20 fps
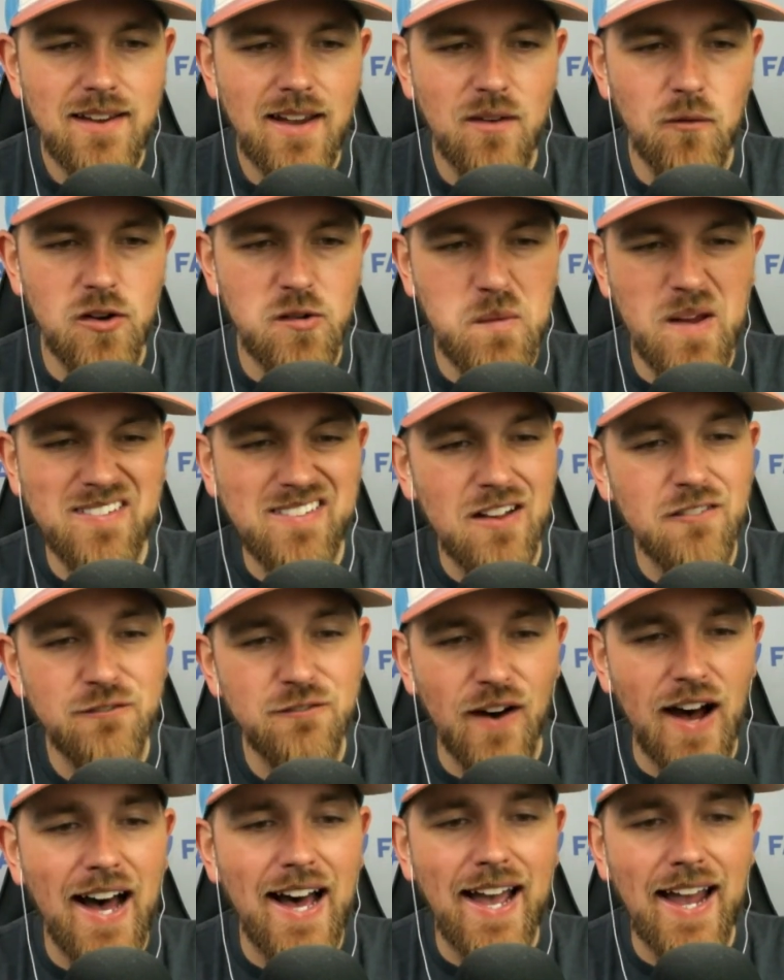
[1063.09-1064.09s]
which means I'm
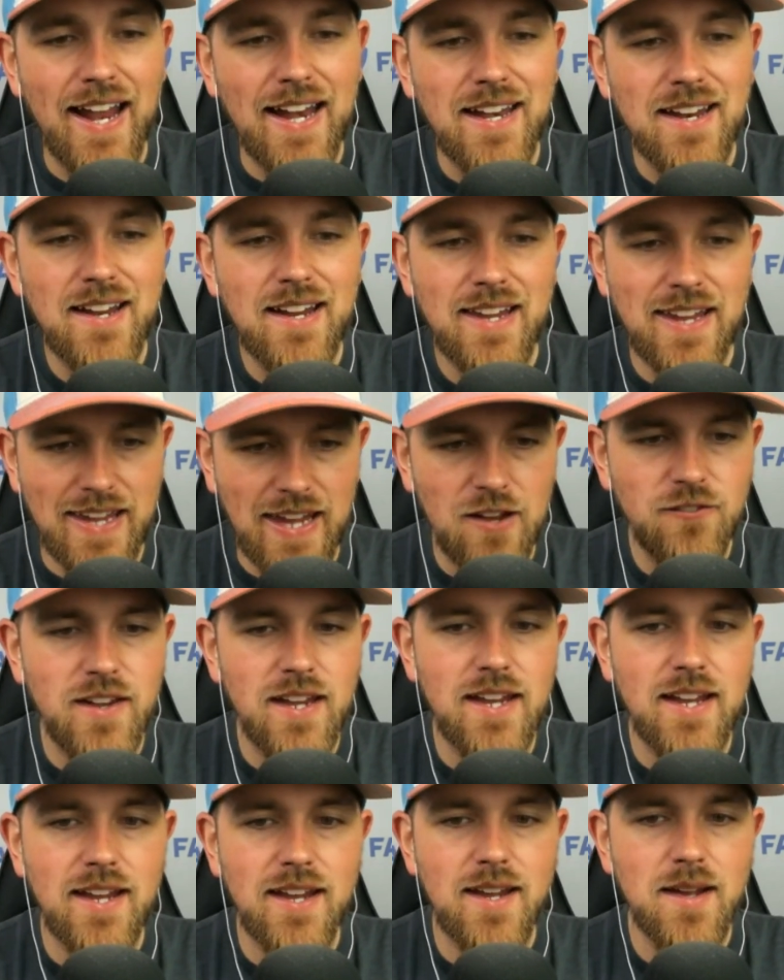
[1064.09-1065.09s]
fine
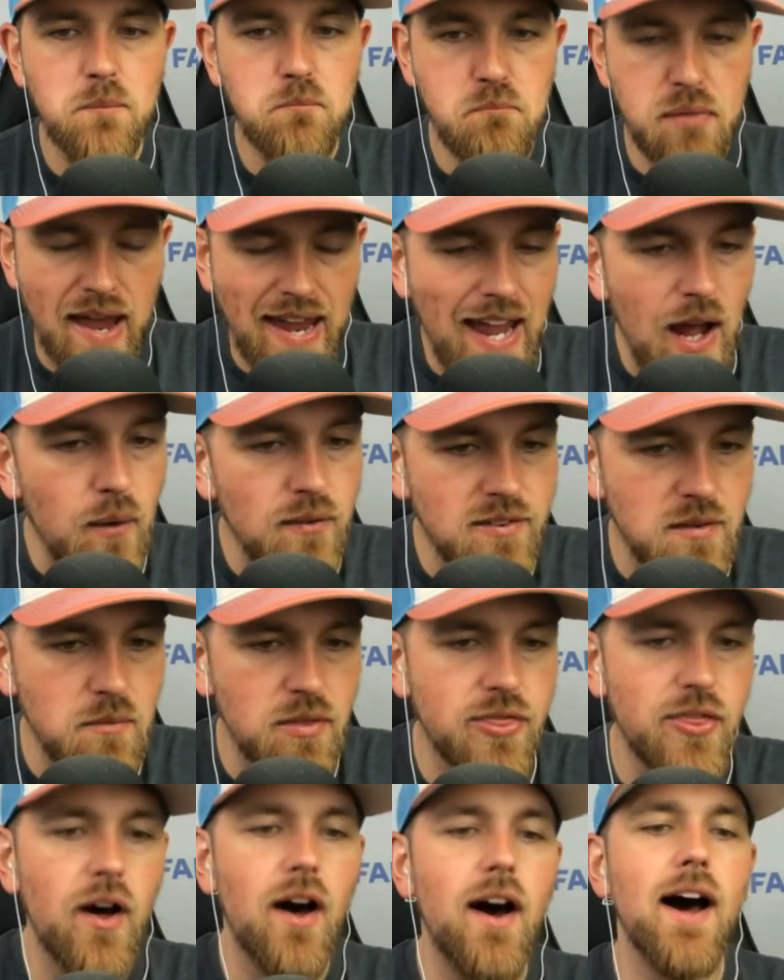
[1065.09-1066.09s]
giving Bello some
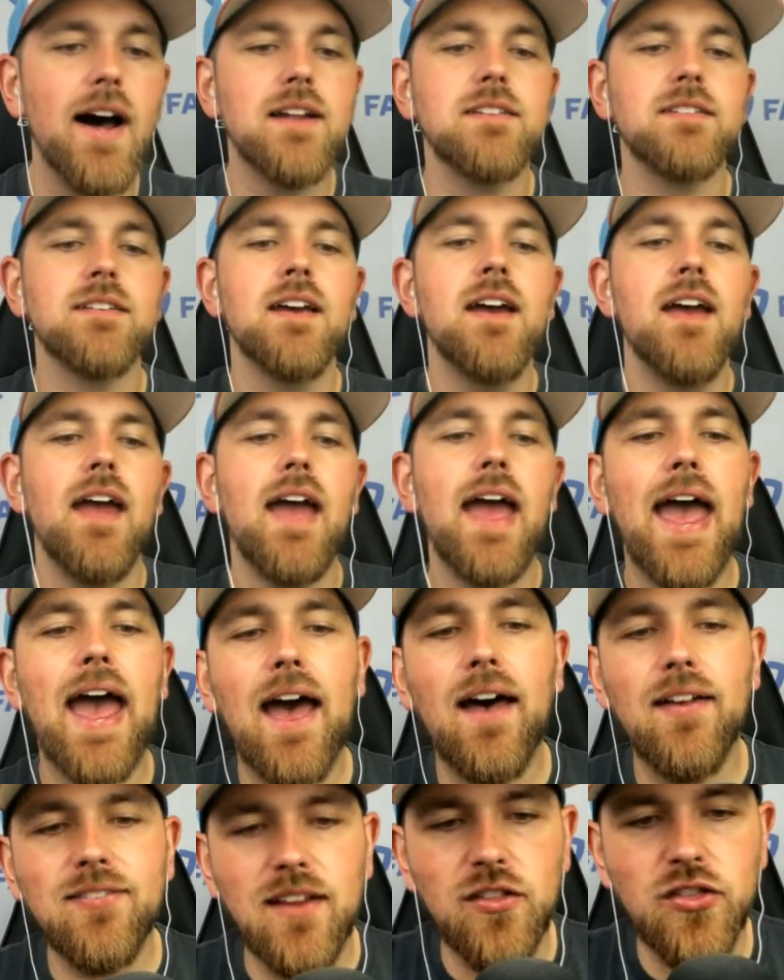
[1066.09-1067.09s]
thought
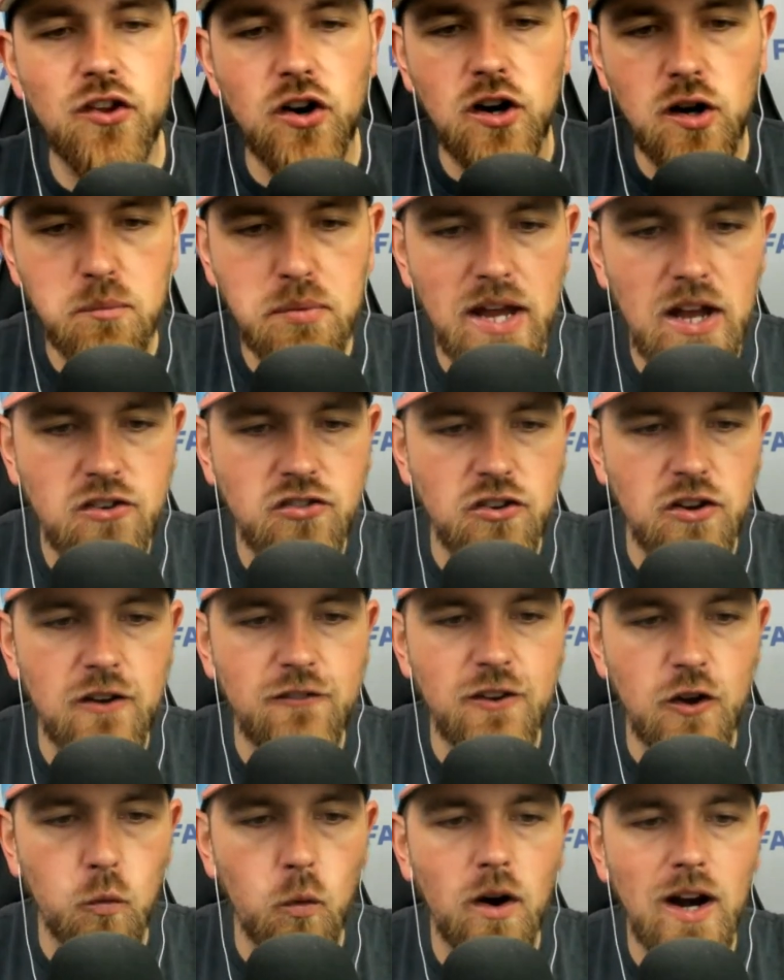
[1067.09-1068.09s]
as the third pitcher if
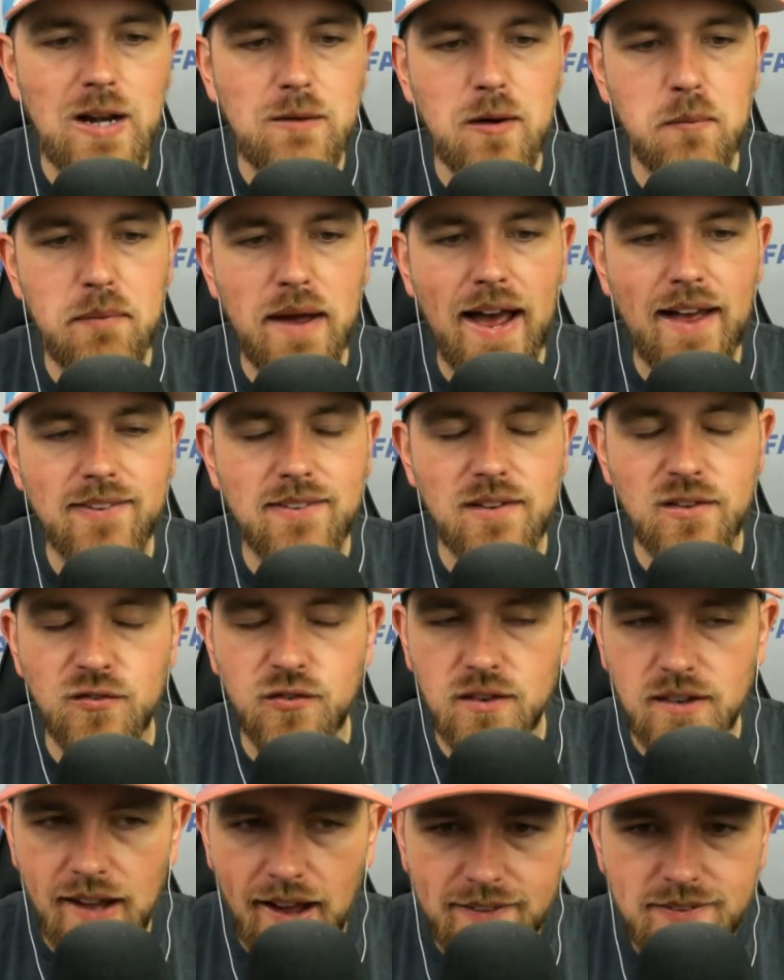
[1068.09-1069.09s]
you're worried about Bassett's
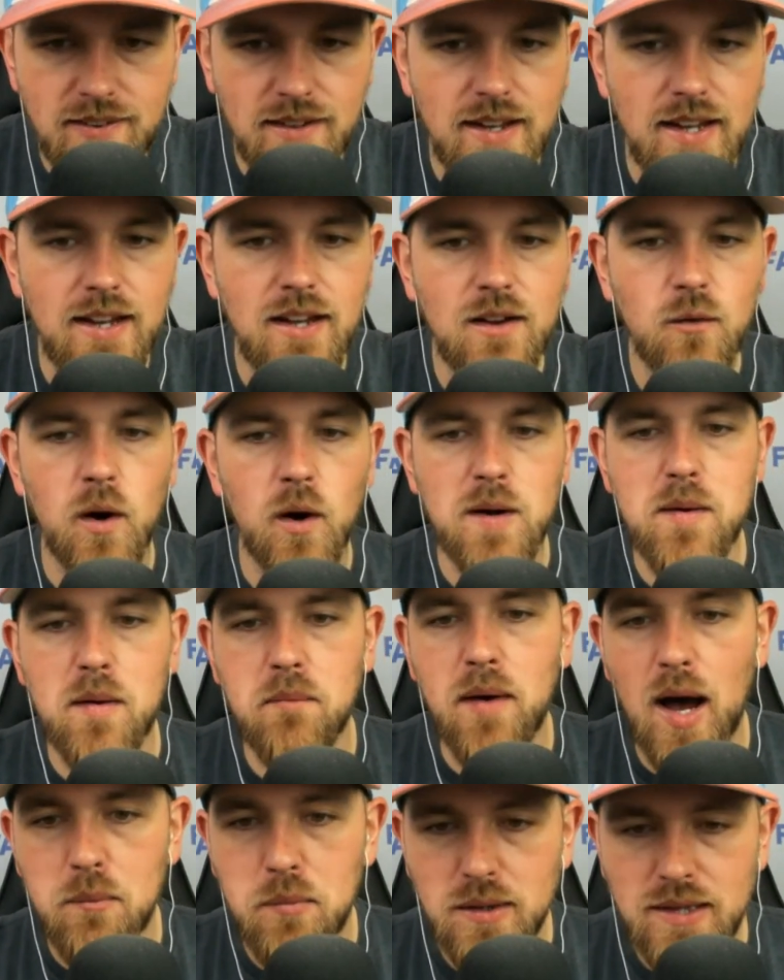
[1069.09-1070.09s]
velocity, worried about
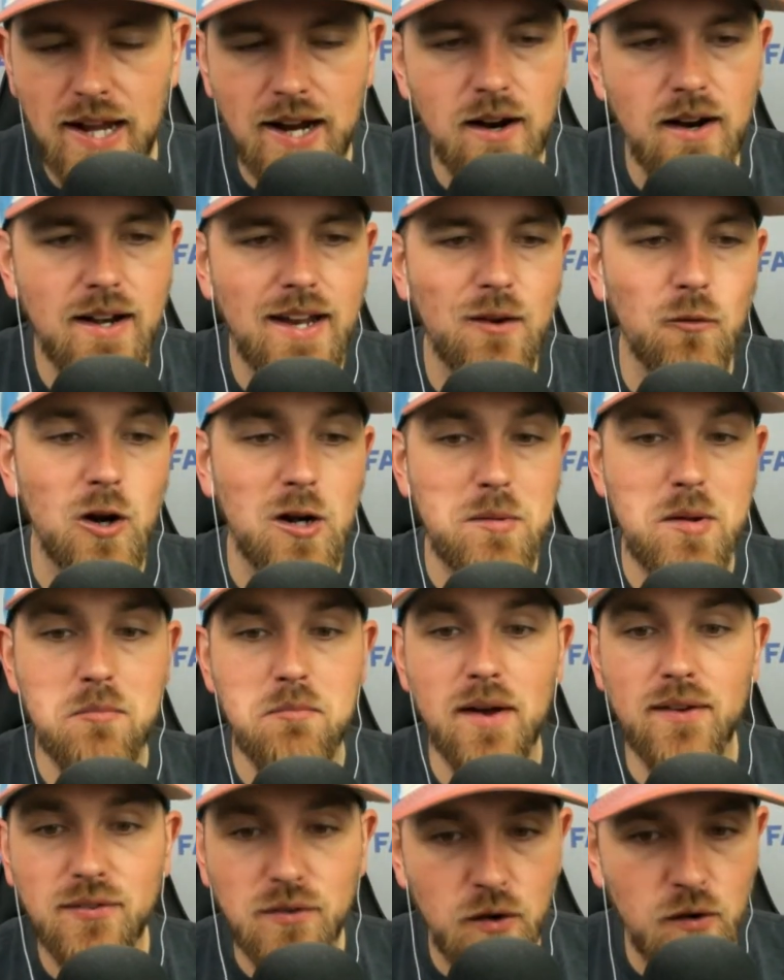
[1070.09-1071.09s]
popularity, worried about
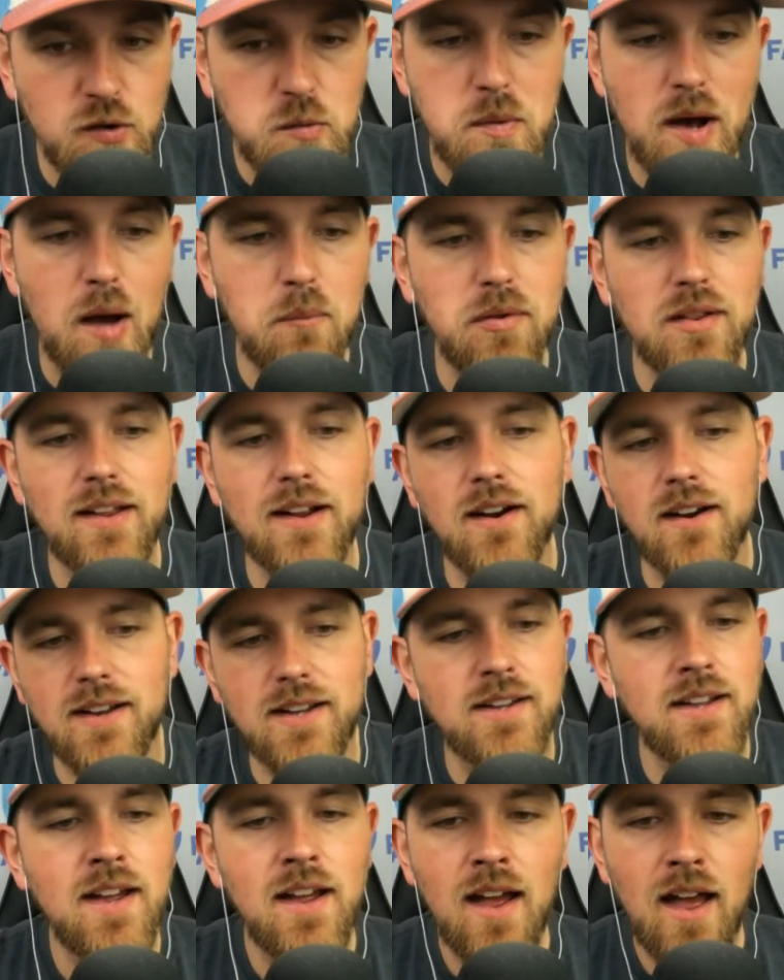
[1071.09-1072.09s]
Musgrove's
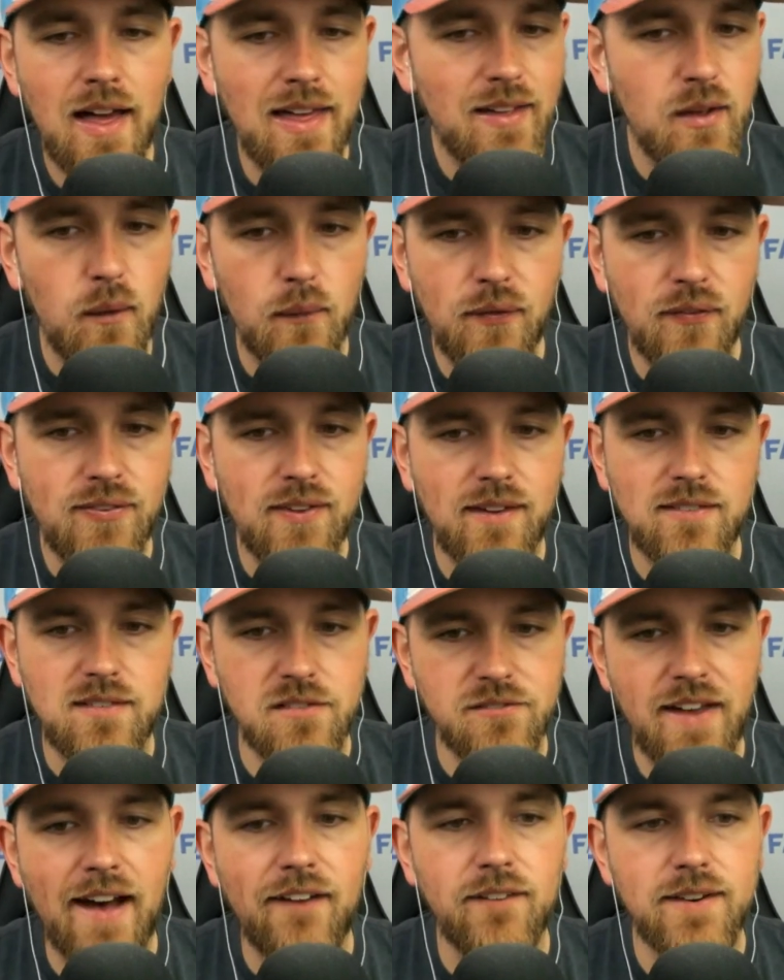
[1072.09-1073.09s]
popularity. I think all those things are
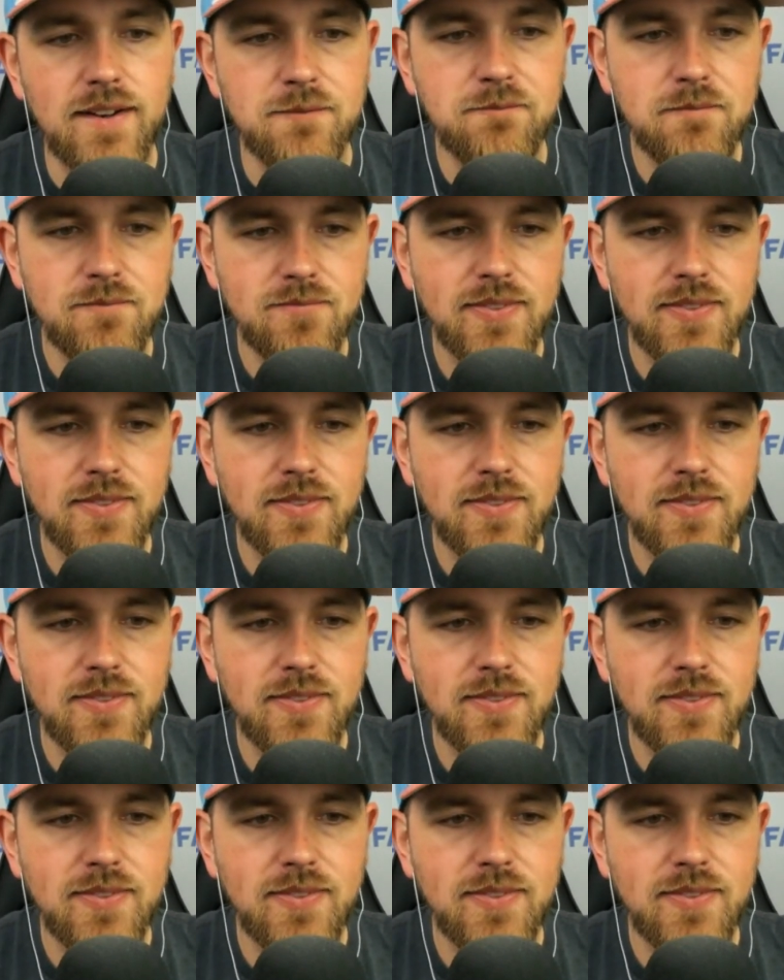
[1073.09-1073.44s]
valid.